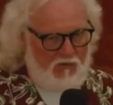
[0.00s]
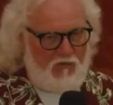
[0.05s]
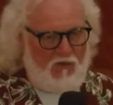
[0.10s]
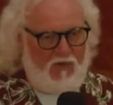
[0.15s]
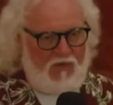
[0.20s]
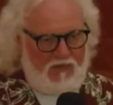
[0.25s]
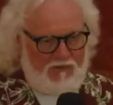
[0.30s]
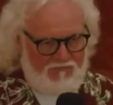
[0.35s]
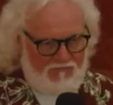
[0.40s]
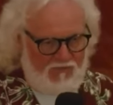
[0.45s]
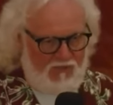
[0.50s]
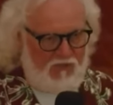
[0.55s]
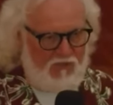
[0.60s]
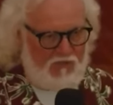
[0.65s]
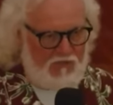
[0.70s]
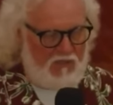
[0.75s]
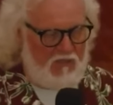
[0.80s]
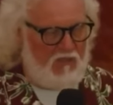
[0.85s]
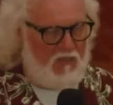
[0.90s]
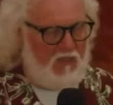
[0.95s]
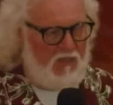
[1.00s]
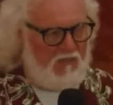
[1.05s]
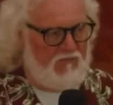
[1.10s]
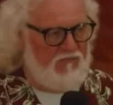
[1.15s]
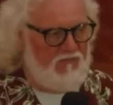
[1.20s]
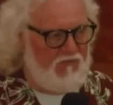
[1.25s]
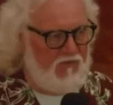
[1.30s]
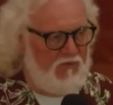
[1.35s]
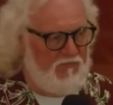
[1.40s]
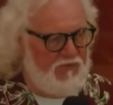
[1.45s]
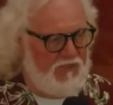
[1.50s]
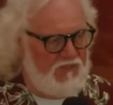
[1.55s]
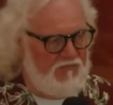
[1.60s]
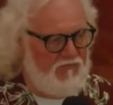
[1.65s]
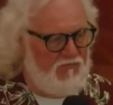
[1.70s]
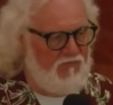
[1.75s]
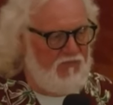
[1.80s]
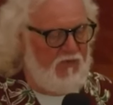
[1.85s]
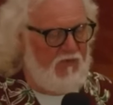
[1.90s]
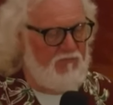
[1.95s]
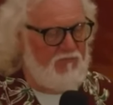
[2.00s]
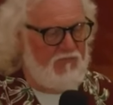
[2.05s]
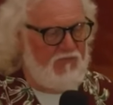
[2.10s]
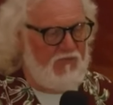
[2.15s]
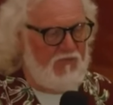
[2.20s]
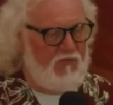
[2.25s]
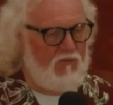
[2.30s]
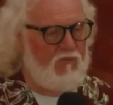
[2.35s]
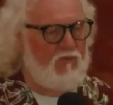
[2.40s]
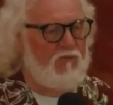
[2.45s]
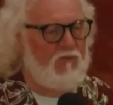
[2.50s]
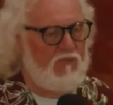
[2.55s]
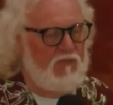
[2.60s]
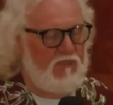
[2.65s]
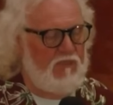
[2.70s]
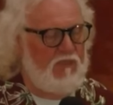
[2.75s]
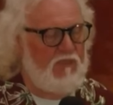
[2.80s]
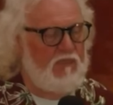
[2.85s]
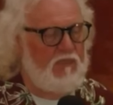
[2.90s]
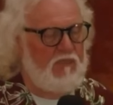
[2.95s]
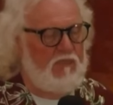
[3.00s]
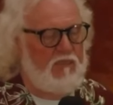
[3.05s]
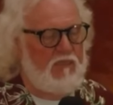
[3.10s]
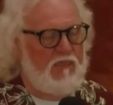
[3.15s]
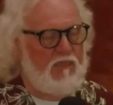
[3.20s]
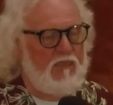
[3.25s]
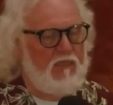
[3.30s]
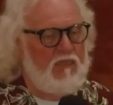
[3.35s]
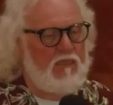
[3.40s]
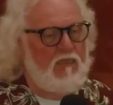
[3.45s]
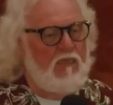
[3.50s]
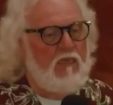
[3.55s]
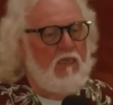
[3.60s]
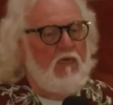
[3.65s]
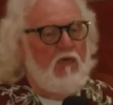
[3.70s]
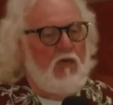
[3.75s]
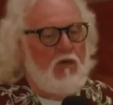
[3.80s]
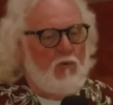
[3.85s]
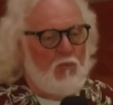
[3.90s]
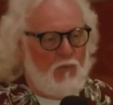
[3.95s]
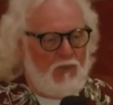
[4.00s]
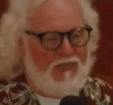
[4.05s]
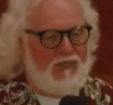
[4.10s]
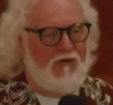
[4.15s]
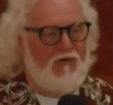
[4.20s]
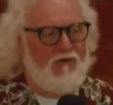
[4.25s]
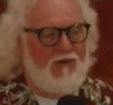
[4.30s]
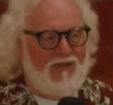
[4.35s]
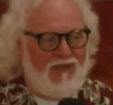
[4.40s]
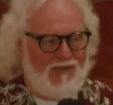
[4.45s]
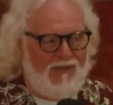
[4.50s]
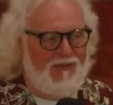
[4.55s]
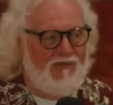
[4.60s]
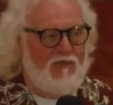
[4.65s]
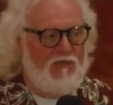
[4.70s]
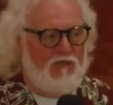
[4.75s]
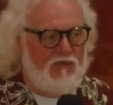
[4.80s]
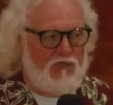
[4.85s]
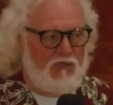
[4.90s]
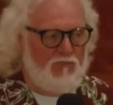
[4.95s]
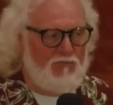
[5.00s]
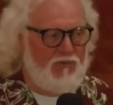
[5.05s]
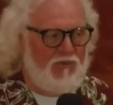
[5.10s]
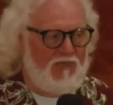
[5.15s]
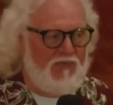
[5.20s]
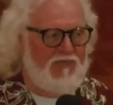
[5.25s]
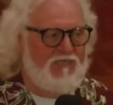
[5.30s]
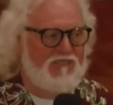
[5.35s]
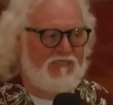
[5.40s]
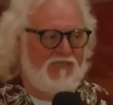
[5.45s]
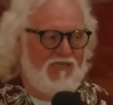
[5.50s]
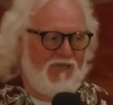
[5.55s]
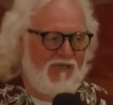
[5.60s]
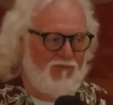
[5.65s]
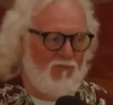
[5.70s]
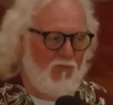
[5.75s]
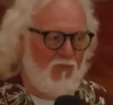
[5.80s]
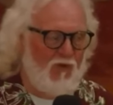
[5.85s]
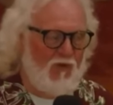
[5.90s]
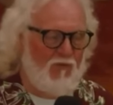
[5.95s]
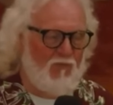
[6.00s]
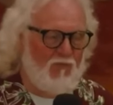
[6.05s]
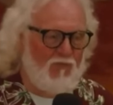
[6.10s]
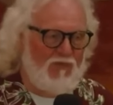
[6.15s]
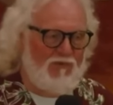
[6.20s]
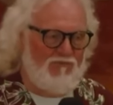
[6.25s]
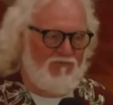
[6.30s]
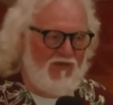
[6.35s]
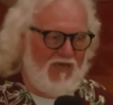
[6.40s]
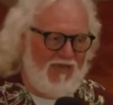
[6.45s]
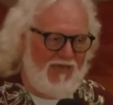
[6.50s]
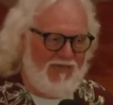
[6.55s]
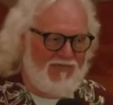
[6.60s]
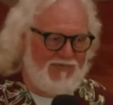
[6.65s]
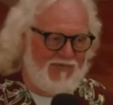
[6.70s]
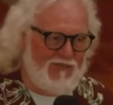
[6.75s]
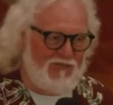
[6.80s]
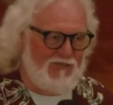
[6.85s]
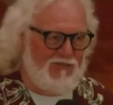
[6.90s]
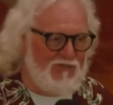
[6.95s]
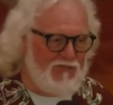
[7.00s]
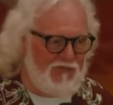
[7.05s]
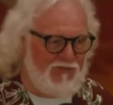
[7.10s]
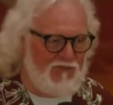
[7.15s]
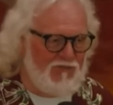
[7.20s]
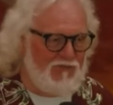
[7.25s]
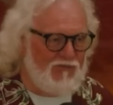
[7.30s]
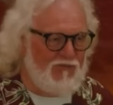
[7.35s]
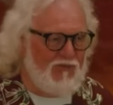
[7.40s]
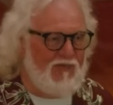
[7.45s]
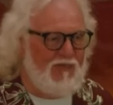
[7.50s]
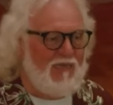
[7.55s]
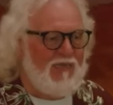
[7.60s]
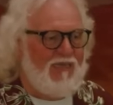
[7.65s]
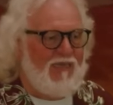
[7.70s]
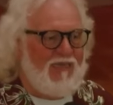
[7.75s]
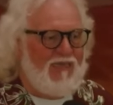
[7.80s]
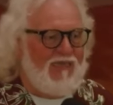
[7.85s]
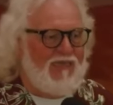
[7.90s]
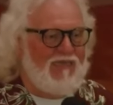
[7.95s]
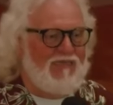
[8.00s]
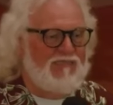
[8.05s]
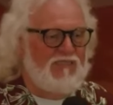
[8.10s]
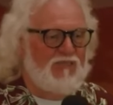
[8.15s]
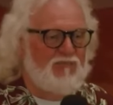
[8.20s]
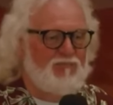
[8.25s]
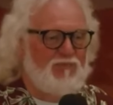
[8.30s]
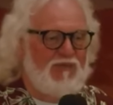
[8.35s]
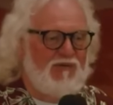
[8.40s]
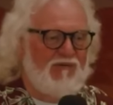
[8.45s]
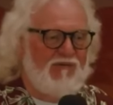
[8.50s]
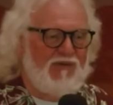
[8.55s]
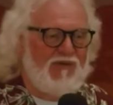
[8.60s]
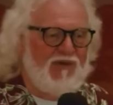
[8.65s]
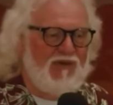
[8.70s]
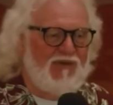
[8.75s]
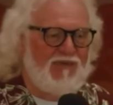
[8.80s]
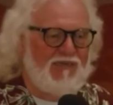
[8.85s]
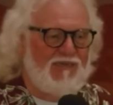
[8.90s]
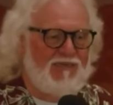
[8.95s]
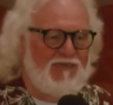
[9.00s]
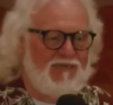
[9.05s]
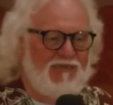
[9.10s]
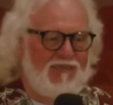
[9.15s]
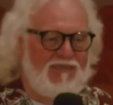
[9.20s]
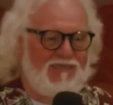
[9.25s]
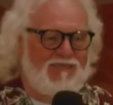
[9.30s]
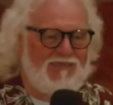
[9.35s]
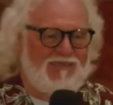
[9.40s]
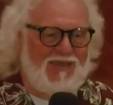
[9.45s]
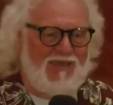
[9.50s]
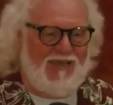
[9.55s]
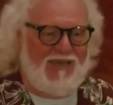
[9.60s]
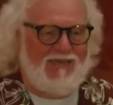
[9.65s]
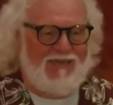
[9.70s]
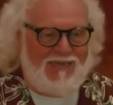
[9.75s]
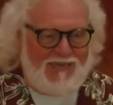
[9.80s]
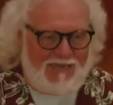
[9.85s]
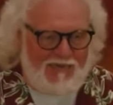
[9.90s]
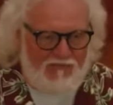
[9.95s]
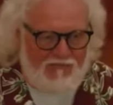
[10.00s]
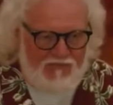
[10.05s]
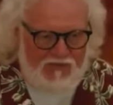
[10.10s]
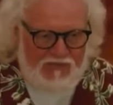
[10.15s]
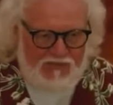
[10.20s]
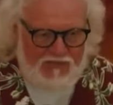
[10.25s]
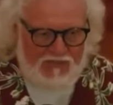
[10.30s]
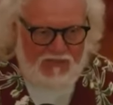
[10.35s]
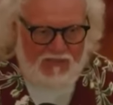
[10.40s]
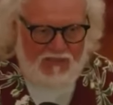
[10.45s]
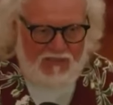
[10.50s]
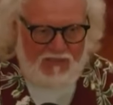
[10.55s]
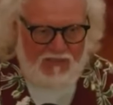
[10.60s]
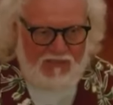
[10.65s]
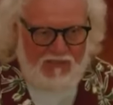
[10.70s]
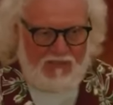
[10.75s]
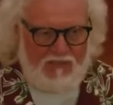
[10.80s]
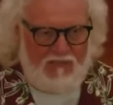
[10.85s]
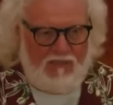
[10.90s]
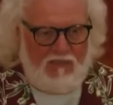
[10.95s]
know I've learned a lot from it, from the Lord in it. And we are at a new place. And what we've had to do is periodically die to everything.